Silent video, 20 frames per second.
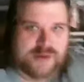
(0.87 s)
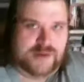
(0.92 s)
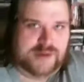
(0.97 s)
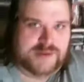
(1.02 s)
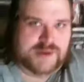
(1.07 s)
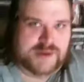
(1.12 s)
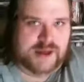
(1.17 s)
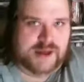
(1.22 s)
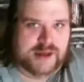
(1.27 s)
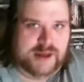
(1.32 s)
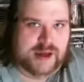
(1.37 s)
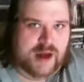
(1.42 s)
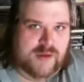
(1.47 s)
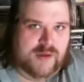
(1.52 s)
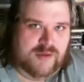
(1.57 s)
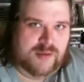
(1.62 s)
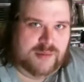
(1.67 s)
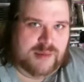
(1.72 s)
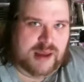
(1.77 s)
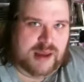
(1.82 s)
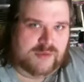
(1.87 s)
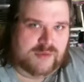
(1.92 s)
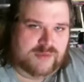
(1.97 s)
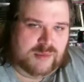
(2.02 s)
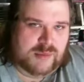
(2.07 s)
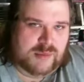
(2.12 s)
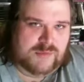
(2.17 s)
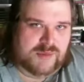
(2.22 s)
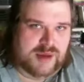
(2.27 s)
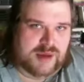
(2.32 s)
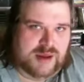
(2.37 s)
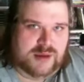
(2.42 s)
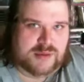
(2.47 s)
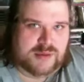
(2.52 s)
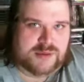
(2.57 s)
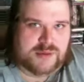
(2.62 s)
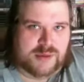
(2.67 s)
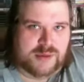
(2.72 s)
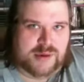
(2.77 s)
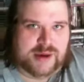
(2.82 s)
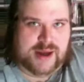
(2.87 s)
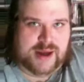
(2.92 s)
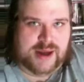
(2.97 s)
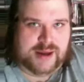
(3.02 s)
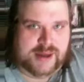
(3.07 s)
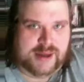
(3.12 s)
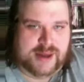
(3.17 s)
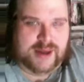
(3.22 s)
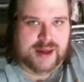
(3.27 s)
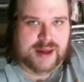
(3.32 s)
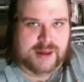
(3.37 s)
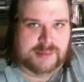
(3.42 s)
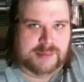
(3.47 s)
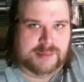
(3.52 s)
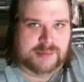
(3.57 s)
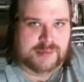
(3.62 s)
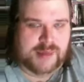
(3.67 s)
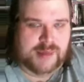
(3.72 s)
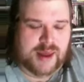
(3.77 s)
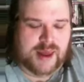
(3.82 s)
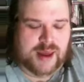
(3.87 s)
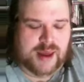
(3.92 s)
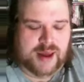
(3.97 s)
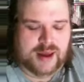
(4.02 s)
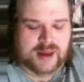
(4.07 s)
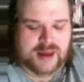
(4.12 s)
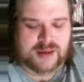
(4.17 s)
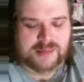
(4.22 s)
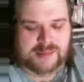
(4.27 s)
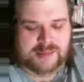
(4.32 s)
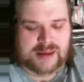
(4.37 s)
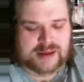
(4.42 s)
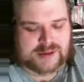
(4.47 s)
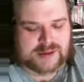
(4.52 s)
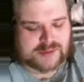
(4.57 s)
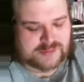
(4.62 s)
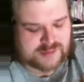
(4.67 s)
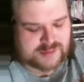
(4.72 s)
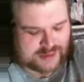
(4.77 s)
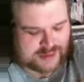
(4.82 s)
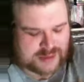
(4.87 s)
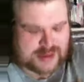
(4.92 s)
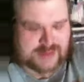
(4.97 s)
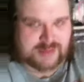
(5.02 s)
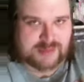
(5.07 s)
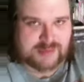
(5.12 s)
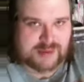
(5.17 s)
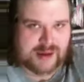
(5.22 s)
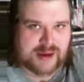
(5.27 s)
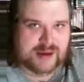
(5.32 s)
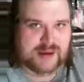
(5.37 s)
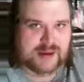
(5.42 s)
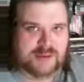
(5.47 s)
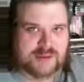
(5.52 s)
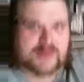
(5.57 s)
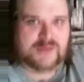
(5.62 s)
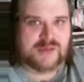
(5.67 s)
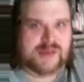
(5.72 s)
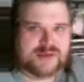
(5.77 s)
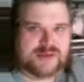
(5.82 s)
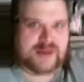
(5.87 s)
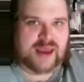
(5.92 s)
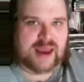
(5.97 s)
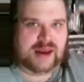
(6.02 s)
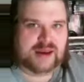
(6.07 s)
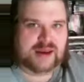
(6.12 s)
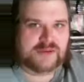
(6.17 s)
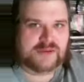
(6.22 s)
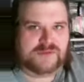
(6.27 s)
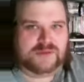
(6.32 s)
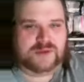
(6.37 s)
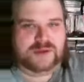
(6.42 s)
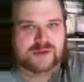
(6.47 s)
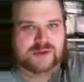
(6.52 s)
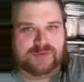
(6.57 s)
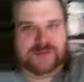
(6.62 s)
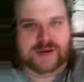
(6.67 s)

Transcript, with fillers: thirteen here from Banned from the video store dot com. Um, I just wanted to let everybody know that the site is fully